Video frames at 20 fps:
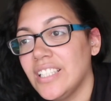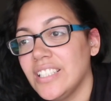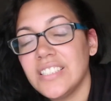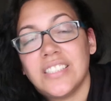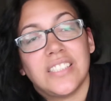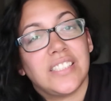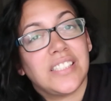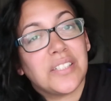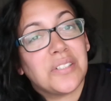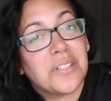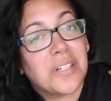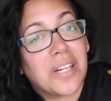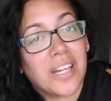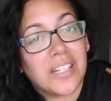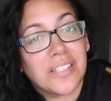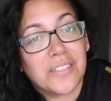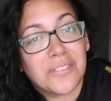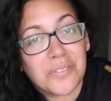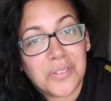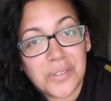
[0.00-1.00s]
still
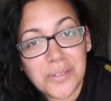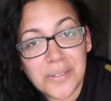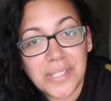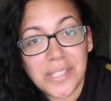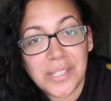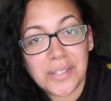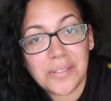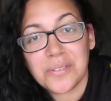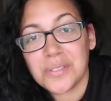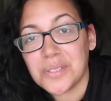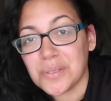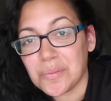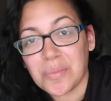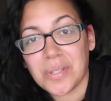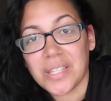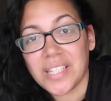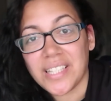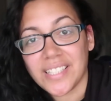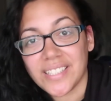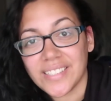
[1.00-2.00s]
kind of going through some
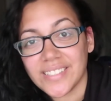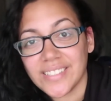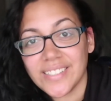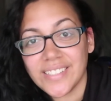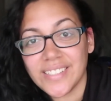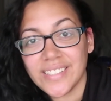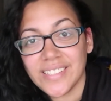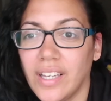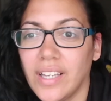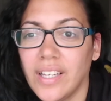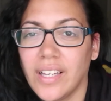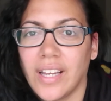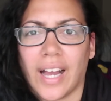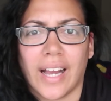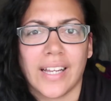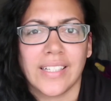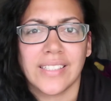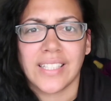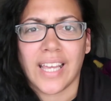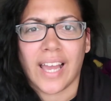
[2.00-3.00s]
things.
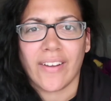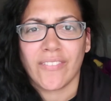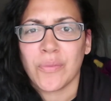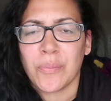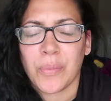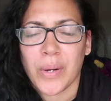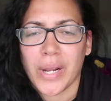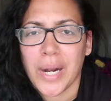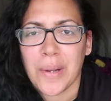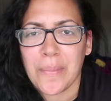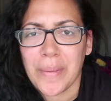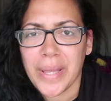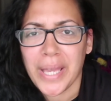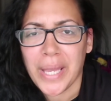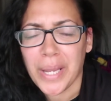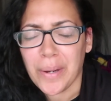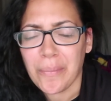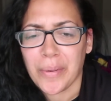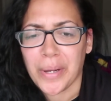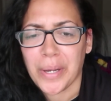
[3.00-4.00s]
I just haven't brought out my
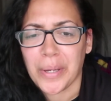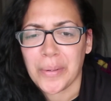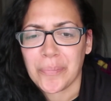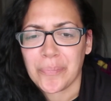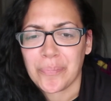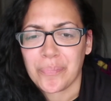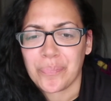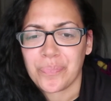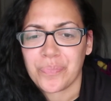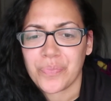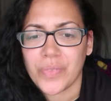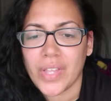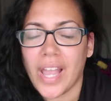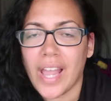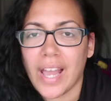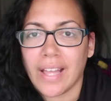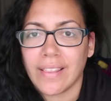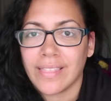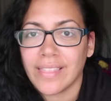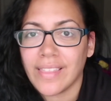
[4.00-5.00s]
camera.
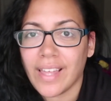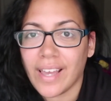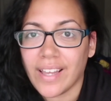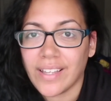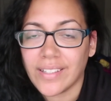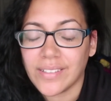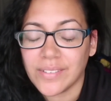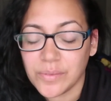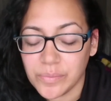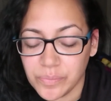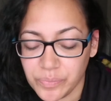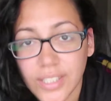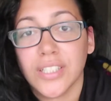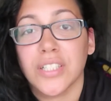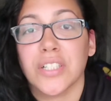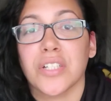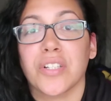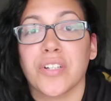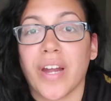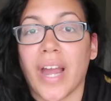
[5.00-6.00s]
And then
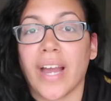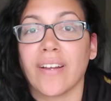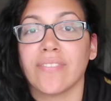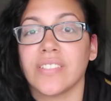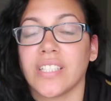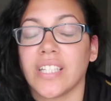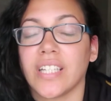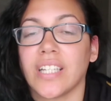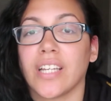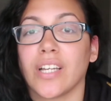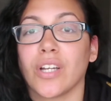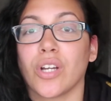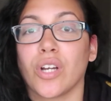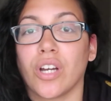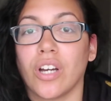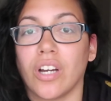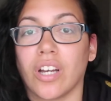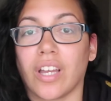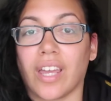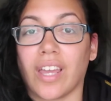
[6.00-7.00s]
crafting,
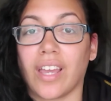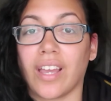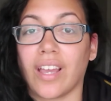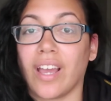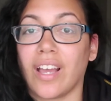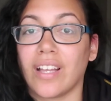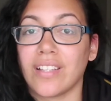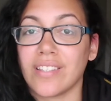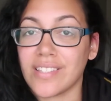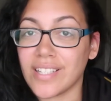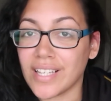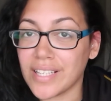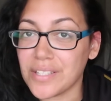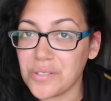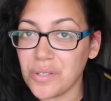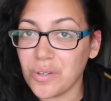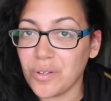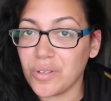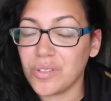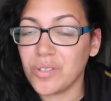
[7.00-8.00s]
cooking, and
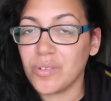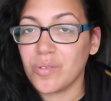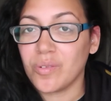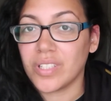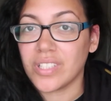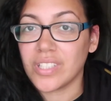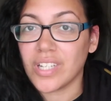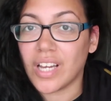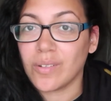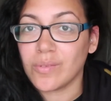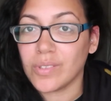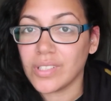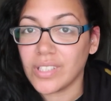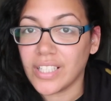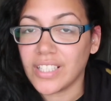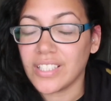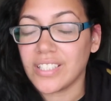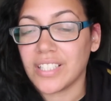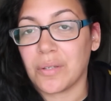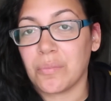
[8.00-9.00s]
sazon, which I will
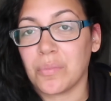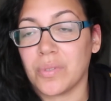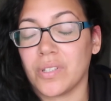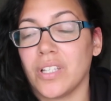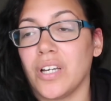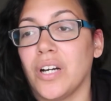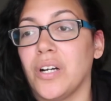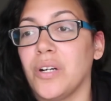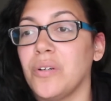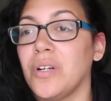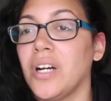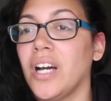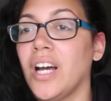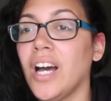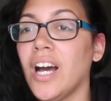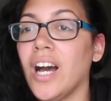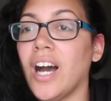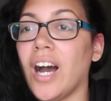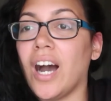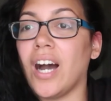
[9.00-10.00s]
link down below,
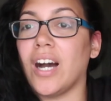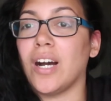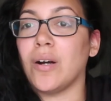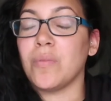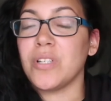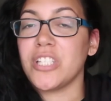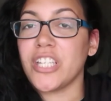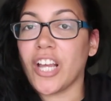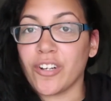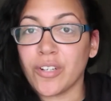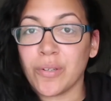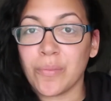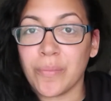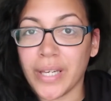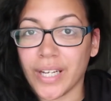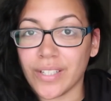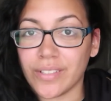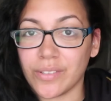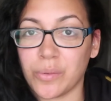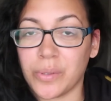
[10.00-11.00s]
um, shouted
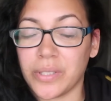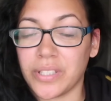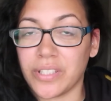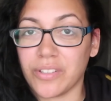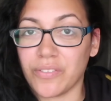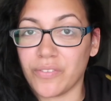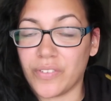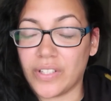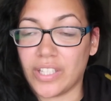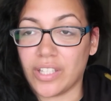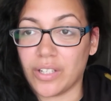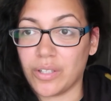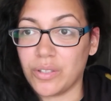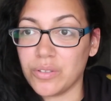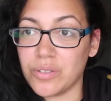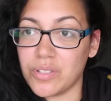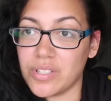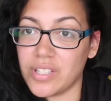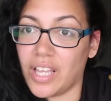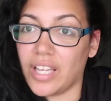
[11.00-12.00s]
me out in one of her
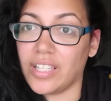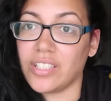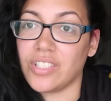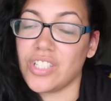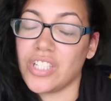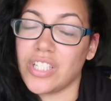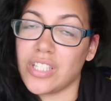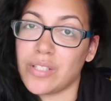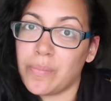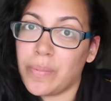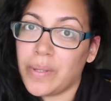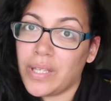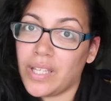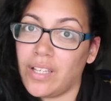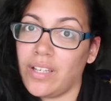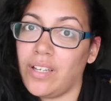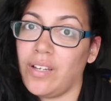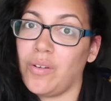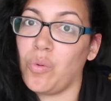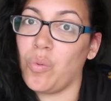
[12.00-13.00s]
videos. And she's
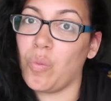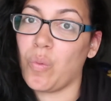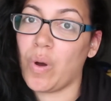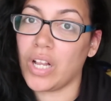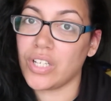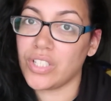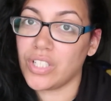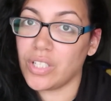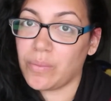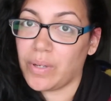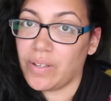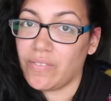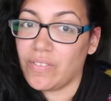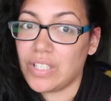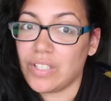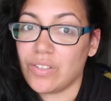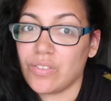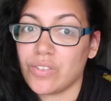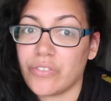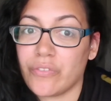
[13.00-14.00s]
been watching my
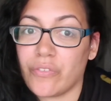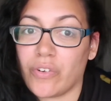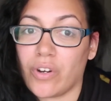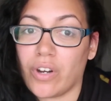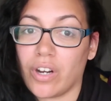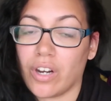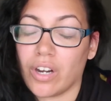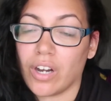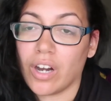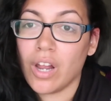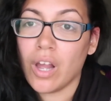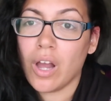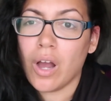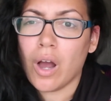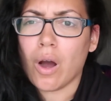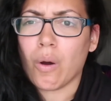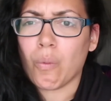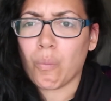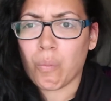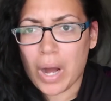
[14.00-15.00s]
videos for
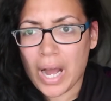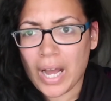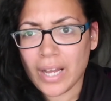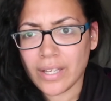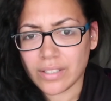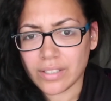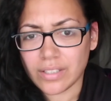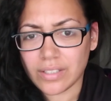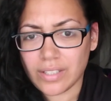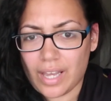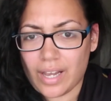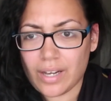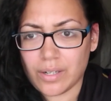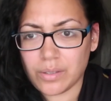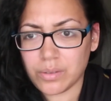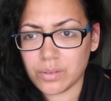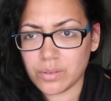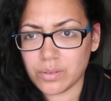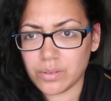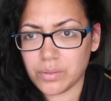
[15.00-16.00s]
a while
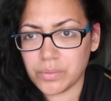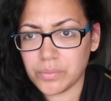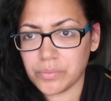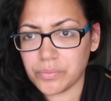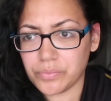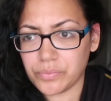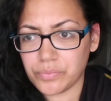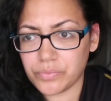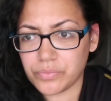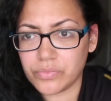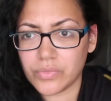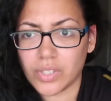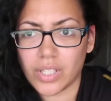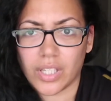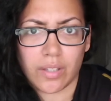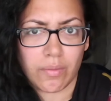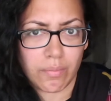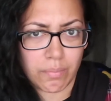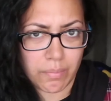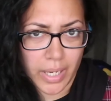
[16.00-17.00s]
now.
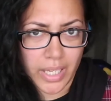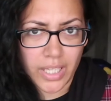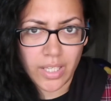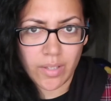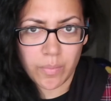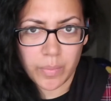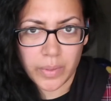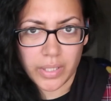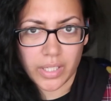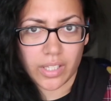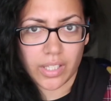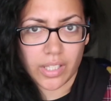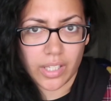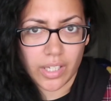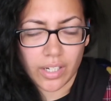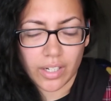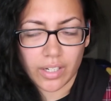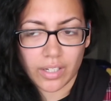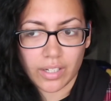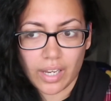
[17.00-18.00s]
It might be a
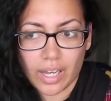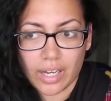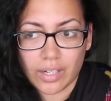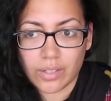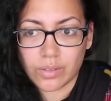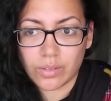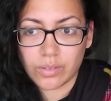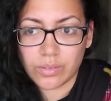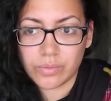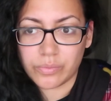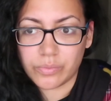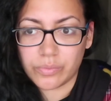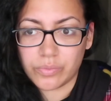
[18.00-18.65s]
year now.